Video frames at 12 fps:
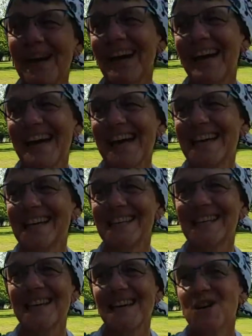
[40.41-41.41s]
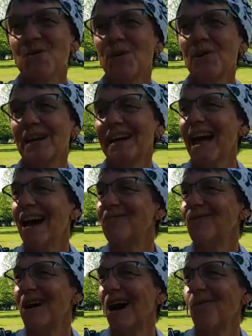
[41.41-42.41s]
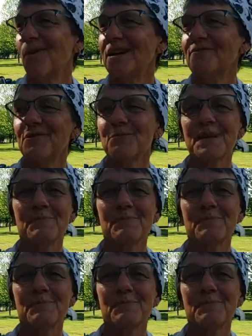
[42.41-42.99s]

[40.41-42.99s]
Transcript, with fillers: and we wanted to have a way for